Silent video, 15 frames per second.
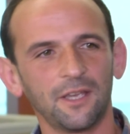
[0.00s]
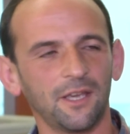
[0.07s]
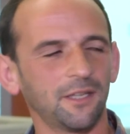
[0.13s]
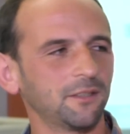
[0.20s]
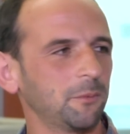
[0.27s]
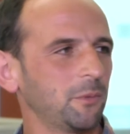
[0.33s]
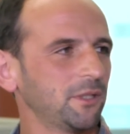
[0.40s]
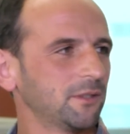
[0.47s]

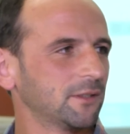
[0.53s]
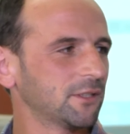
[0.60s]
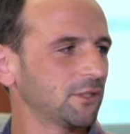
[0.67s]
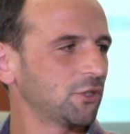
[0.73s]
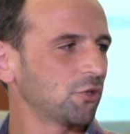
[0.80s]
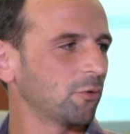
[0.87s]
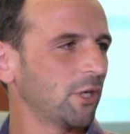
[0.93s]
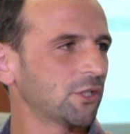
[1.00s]
And, I mean, the
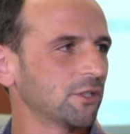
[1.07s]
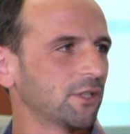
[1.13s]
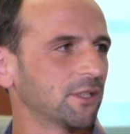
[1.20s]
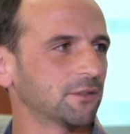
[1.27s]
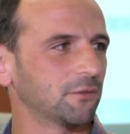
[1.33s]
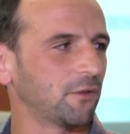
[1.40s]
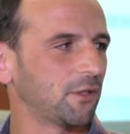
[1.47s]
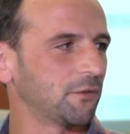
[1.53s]
situation
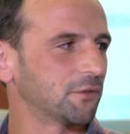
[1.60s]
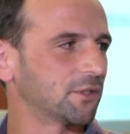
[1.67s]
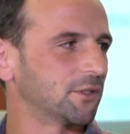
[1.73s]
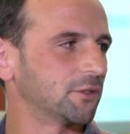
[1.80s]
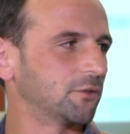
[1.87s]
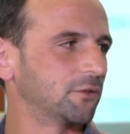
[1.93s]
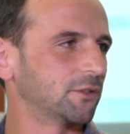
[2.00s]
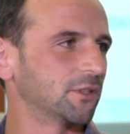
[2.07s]
has evolved
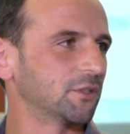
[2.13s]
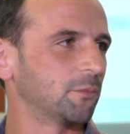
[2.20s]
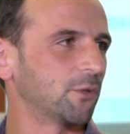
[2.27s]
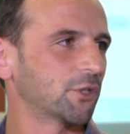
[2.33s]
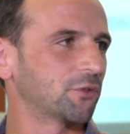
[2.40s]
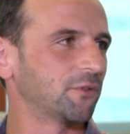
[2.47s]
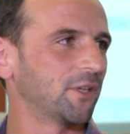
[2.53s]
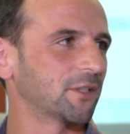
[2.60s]
since
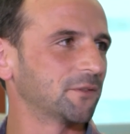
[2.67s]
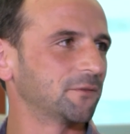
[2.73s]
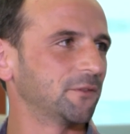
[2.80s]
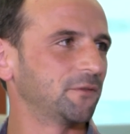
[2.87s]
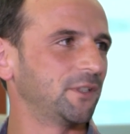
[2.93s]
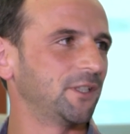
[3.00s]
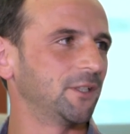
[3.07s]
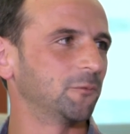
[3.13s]
March
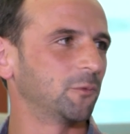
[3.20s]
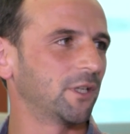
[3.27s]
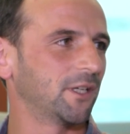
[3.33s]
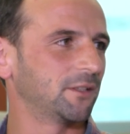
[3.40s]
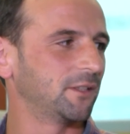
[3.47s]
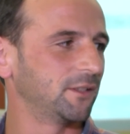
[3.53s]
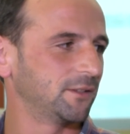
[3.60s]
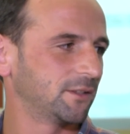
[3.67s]
2015. We
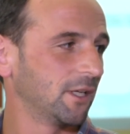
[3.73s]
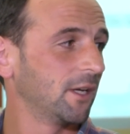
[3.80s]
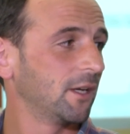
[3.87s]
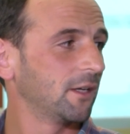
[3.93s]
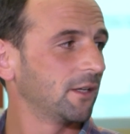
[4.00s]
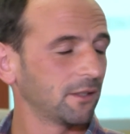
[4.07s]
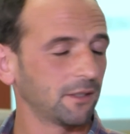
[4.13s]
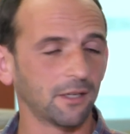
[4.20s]
had these
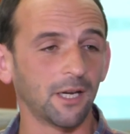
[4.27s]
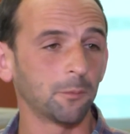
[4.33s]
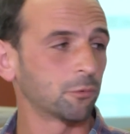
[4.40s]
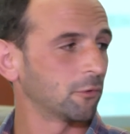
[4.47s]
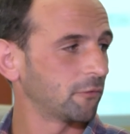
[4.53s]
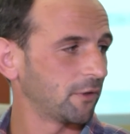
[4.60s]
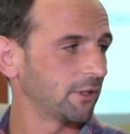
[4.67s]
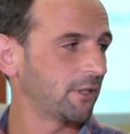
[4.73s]

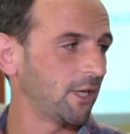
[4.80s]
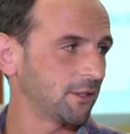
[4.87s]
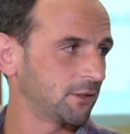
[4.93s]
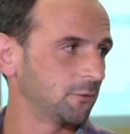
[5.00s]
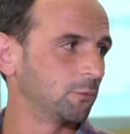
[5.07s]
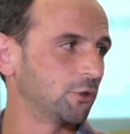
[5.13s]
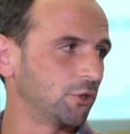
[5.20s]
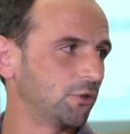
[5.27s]
high-profile
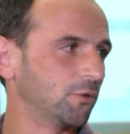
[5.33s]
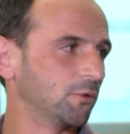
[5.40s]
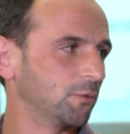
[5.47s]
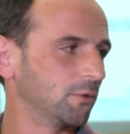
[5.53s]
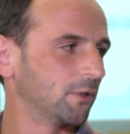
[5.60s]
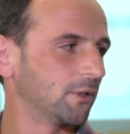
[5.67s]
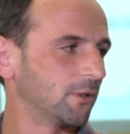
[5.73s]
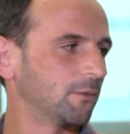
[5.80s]
cases, which
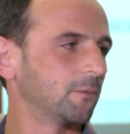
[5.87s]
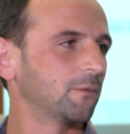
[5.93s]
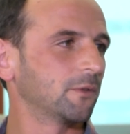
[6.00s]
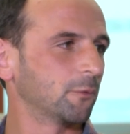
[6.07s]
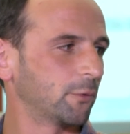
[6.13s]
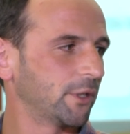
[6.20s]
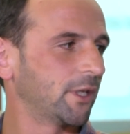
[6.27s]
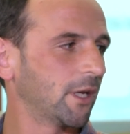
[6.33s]
you
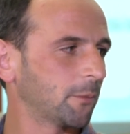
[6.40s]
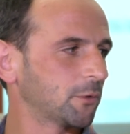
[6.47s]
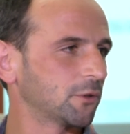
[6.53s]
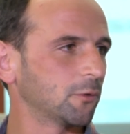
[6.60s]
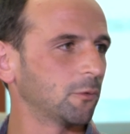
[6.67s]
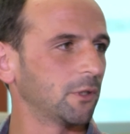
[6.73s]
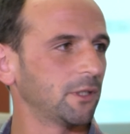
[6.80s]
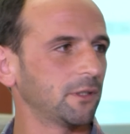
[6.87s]
recapped
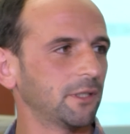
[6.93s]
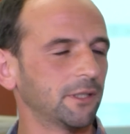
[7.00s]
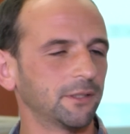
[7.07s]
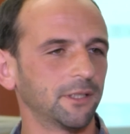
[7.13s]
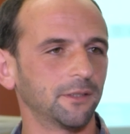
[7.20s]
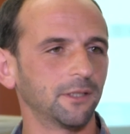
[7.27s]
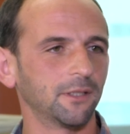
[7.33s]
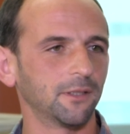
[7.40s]
so well,
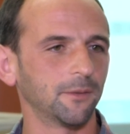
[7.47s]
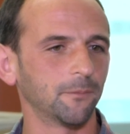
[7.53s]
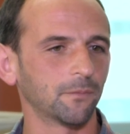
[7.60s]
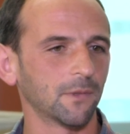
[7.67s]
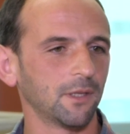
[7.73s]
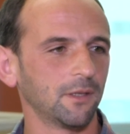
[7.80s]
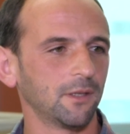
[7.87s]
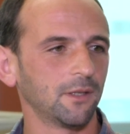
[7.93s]
and
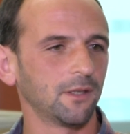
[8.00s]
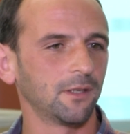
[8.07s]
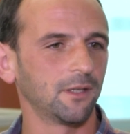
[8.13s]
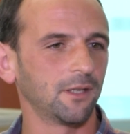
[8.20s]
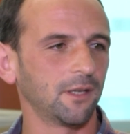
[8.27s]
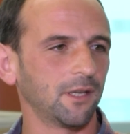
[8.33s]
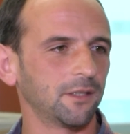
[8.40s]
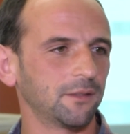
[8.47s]

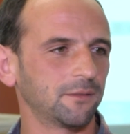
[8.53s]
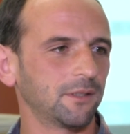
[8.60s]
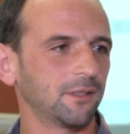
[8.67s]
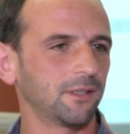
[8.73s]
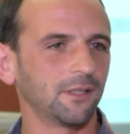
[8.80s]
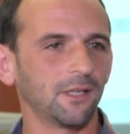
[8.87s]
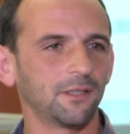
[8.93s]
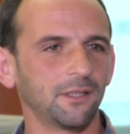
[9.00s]
then...
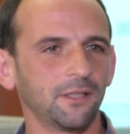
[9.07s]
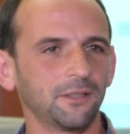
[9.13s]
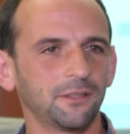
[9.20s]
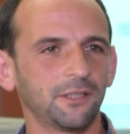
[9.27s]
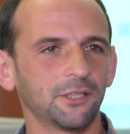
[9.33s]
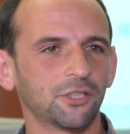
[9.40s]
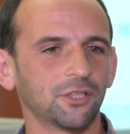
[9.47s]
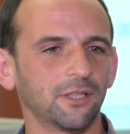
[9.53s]
And in
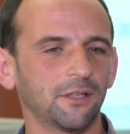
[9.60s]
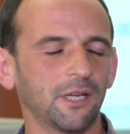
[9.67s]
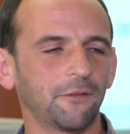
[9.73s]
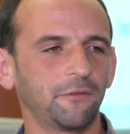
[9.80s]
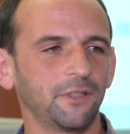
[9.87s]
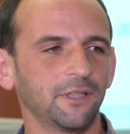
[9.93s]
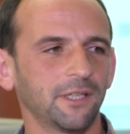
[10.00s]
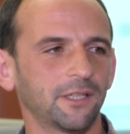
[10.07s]
addition, I
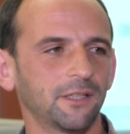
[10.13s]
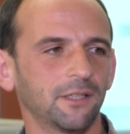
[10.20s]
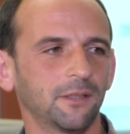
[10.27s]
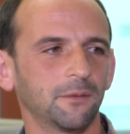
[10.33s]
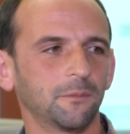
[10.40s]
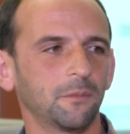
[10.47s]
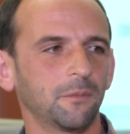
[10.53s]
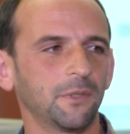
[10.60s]
feel like
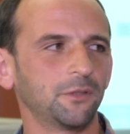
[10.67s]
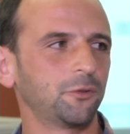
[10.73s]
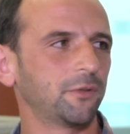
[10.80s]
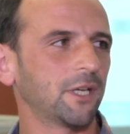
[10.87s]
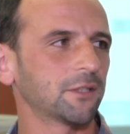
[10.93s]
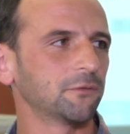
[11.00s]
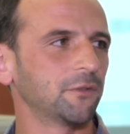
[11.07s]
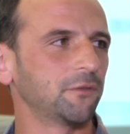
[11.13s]
in
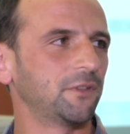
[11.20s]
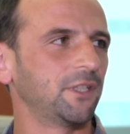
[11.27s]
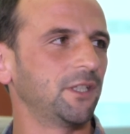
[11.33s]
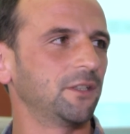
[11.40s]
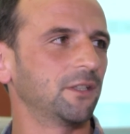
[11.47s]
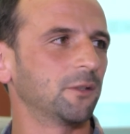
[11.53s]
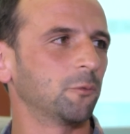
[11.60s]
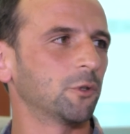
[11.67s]

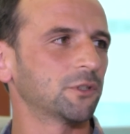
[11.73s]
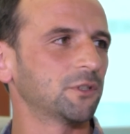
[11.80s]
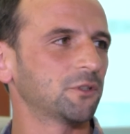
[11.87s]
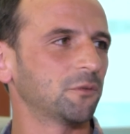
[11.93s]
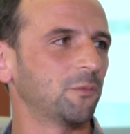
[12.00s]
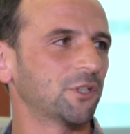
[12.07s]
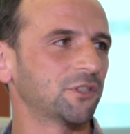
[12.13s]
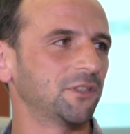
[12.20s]
2015, it wasn't
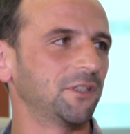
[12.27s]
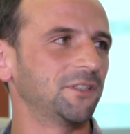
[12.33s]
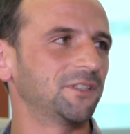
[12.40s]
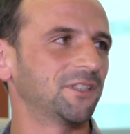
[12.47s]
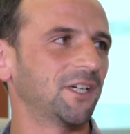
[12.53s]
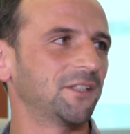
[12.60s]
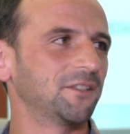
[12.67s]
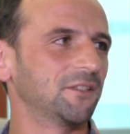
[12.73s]
so much that they
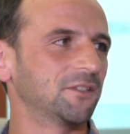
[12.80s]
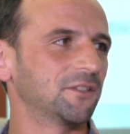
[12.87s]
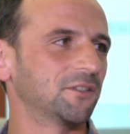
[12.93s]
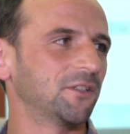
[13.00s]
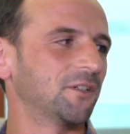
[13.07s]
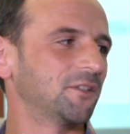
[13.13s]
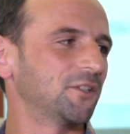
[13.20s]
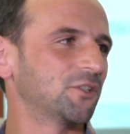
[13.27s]
decided it's
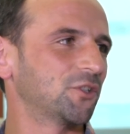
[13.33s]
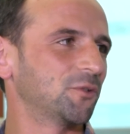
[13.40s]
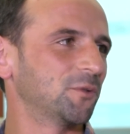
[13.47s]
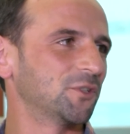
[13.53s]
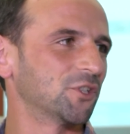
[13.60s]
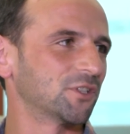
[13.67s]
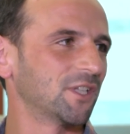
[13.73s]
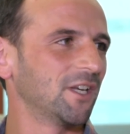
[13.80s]
a non-issue.
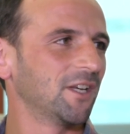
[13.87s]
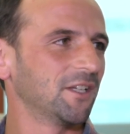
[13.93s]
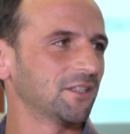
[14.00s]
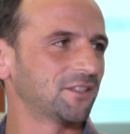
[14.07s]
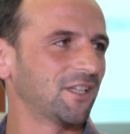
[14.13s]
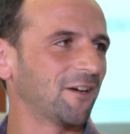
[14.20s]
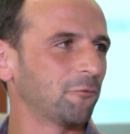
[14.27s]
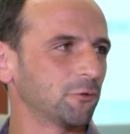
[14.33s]
It just
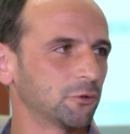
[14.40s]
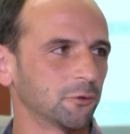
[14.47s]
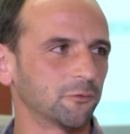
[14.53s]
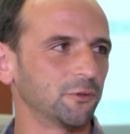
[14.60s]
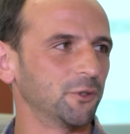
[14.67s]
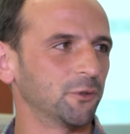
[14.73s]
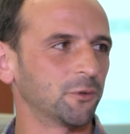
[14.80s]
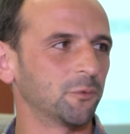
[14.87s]
staff was
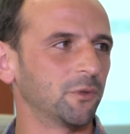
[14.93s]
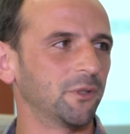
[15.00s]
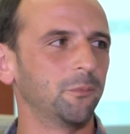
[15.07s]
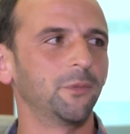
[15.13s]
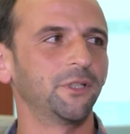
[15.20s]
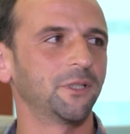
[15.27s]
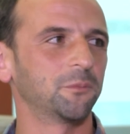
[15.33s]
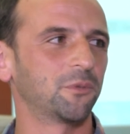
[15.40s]
overloaded with a
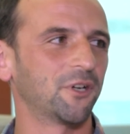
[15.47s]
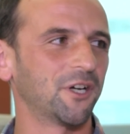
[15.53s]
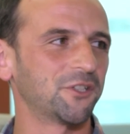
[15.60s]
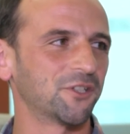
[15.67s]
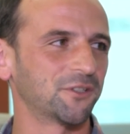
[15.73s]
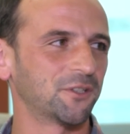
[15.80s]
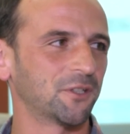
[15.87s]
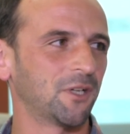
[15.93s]
million
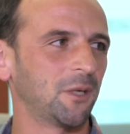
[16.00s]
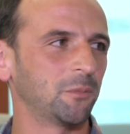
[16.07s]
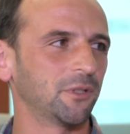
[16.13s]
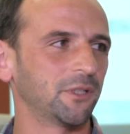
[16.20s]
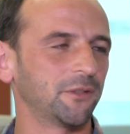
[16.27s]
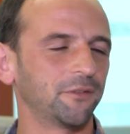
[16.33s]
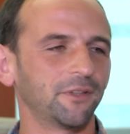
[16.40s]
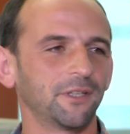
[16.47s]
projects, the comp
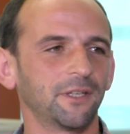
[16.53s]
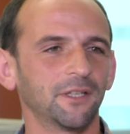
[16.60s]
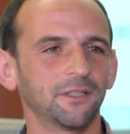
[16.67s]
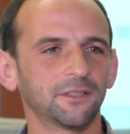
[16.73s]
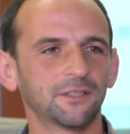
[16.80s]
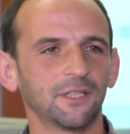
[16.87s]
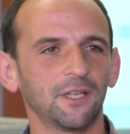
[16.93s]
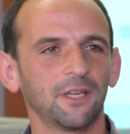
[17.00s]
plan, and everything
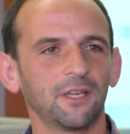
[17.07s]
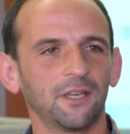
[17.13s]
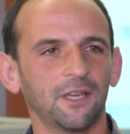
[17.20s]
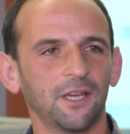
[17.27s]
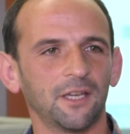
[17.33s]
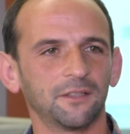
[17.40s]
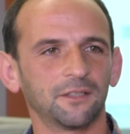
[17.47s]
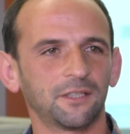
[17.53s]
else.
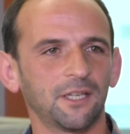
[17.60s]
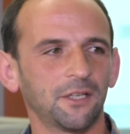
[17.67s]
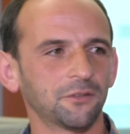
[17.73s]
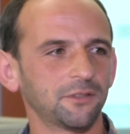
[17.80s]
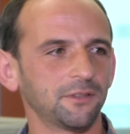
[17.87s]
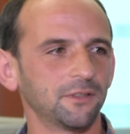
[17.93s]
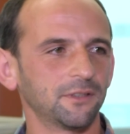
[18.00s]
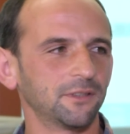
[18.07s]
And the
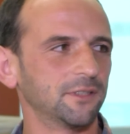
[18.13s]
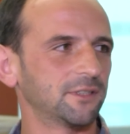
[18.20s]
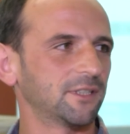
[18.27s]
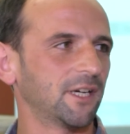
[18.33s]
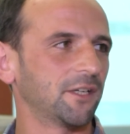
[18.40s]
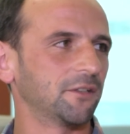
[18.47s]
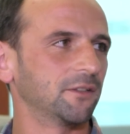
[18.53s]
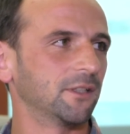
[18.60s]
council
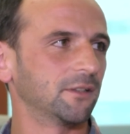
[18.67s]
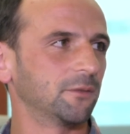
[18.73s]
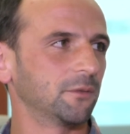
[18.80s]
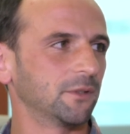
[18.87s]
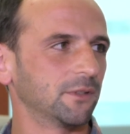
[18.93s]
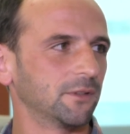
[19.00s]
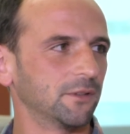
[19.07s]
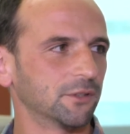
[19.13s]
decided that
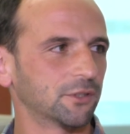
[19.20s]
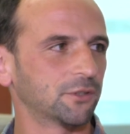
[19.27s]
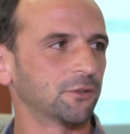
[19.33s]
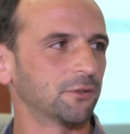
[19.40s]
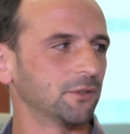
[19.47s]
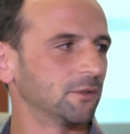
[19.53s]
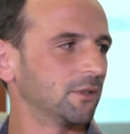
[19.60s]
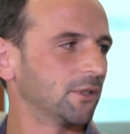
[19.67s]
there's
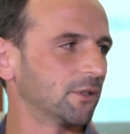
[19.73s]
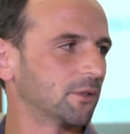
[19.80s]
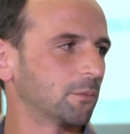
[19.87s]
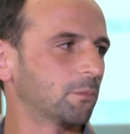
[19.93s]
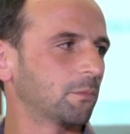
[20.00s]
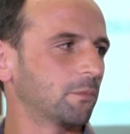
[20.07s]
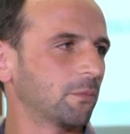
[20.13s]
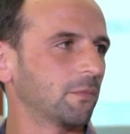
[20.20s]
certain other
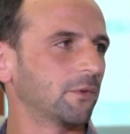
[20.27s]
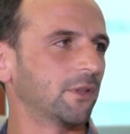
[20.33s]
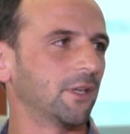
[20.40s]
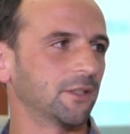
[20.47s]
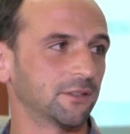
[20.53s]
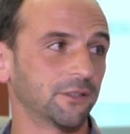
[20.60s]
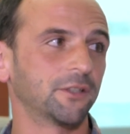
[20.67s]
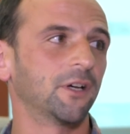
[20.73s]

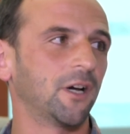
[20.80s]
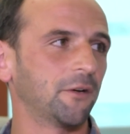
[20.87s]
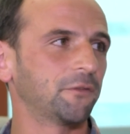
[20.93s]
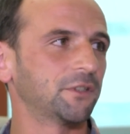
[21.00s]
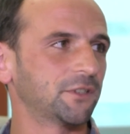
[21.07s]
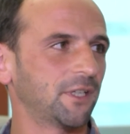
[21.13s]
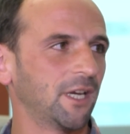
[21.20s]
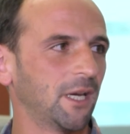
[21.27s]
things like the
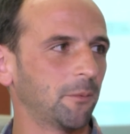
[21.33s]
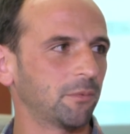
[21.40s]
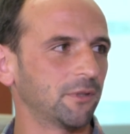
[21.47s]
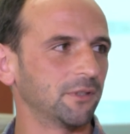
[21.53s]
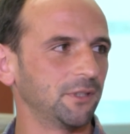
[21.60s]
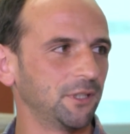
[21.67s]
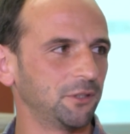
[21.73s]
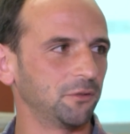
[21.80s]
office cap
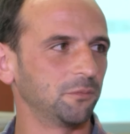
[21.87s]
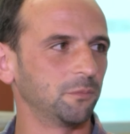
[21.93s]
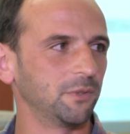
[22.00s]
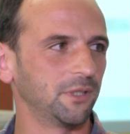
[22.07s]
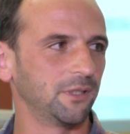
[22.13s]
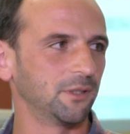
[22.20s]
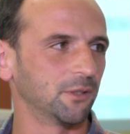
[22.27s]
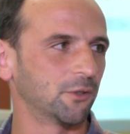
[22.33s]
that need to
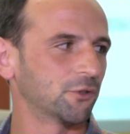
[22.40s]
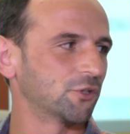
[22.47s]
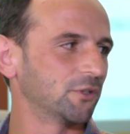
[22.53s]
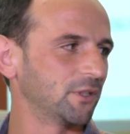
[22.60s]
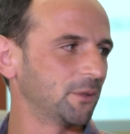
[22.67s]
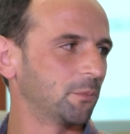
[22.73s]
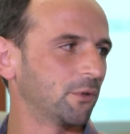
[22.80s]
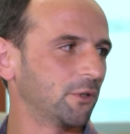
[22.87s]
be
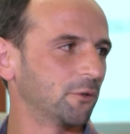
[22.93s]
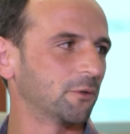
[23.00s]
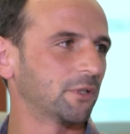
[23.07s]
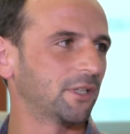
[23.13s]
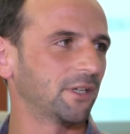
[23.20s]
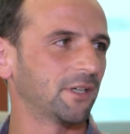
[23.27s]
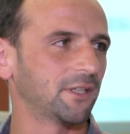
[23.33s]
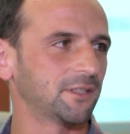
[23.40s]
urgently
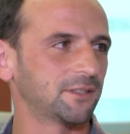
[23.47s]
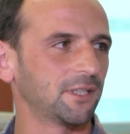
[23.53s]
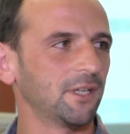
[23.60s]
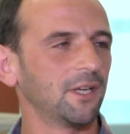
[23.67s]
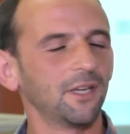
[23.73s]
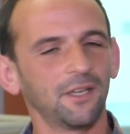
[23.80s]
prioritized.